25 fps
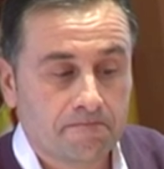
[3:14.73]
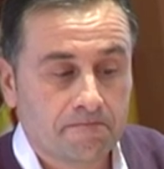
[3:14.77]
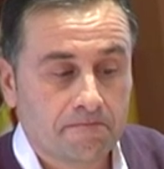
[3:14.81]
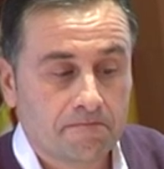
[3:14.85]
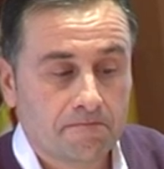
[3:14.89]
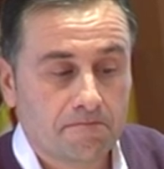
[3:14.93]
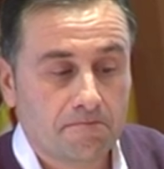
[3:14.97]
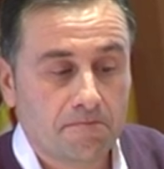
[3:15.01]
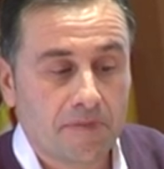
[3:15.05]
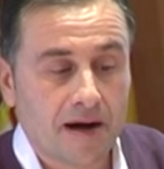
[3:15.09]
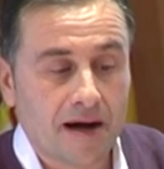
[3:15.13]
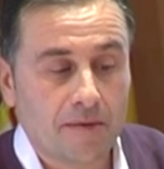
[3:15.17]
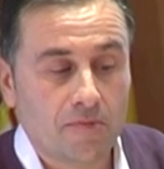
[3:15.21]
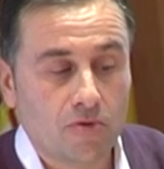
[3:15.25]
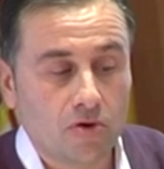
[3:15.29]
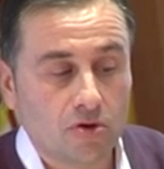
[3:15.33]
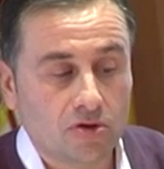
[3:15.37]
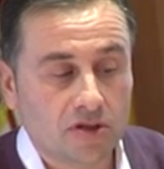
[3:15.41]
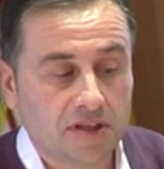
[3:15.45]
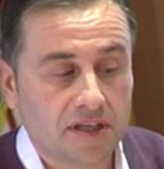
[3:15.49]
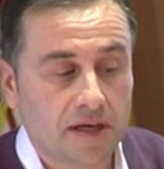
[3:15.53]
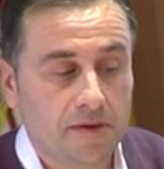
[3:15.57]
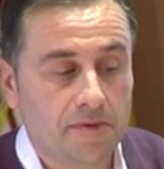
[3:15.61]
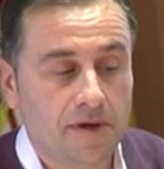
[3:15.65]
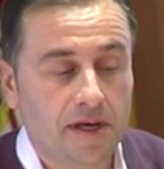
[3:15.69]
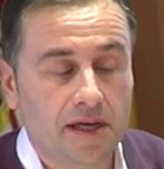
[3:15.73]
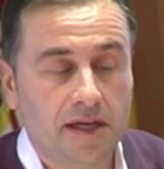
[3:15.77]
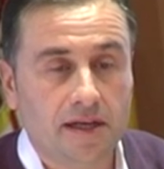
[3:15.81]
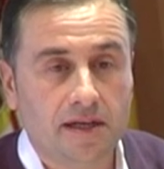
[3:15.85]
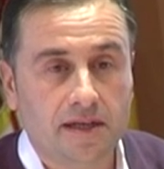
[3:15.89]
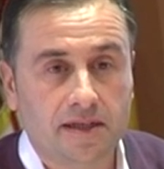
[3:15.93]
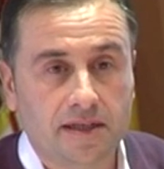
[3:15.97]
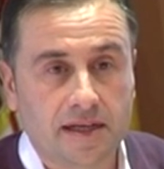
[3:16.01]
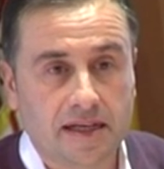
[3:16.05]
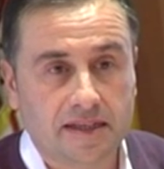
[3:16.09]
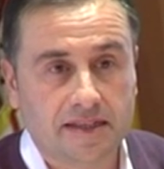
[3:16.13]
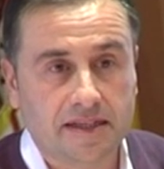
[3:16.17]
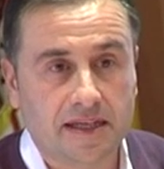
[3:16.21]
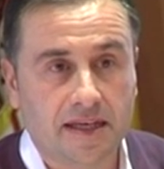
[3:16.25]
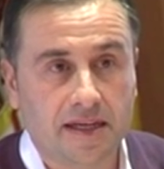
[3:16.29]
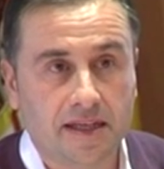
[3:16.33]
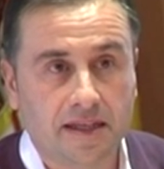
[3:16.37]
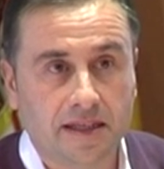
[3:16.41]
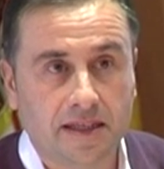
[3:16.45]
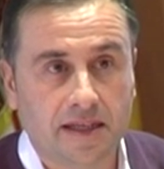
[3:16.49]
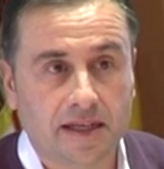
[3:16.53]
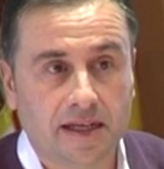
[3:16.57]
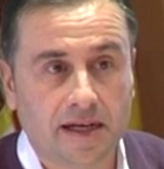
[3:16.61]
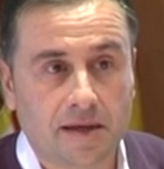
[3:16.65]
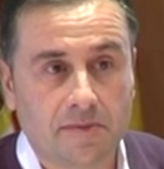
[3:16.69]
Once we've seen this tool,
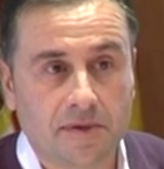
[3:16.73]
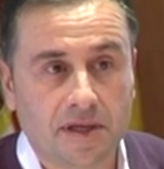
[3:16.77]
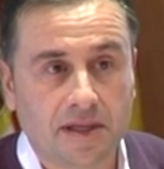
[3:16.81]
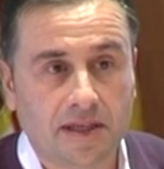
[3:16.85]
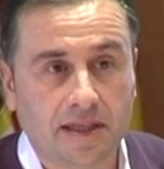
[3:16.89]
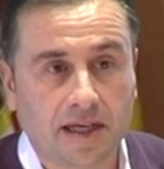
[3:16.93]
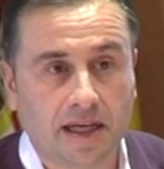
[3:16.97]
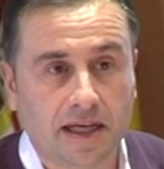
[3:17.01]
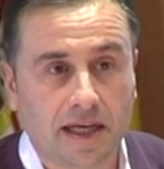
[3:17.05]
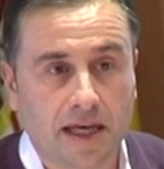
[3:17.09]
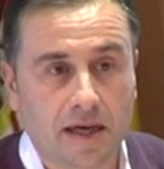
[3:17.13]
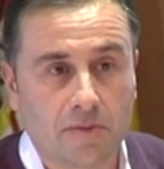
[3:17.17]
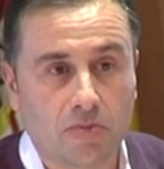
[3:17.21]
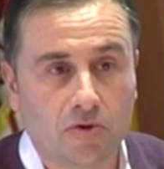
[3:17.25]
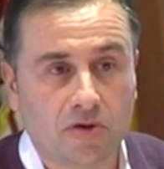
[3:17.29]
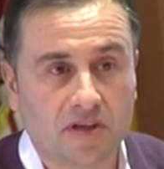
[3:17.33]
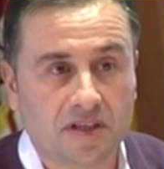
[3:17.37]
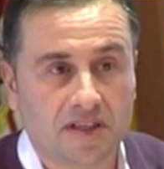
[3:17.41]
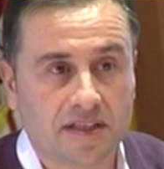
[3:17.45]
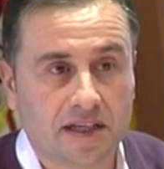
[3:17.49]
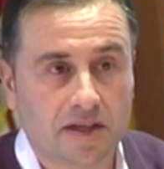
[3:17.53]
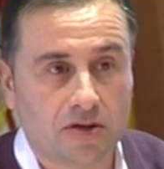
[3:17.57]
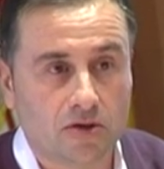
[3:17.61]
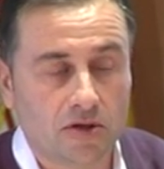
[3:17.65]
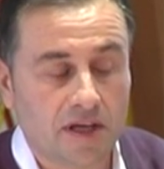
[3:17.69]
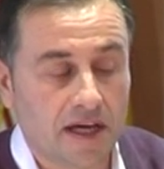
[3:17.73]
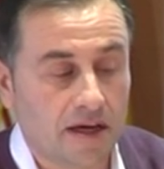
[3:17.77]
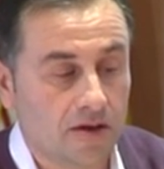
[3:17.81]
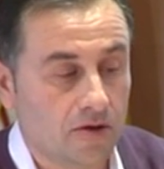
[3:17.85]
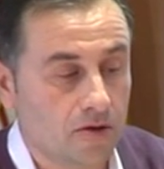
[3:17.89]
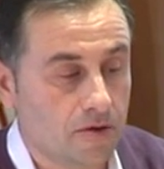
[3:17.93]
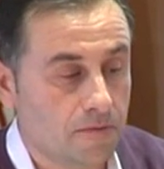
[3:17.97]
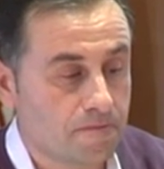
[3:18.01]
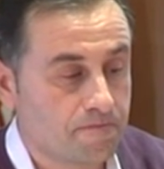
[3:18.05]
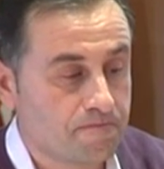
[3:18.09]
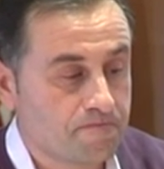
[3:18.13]
we're going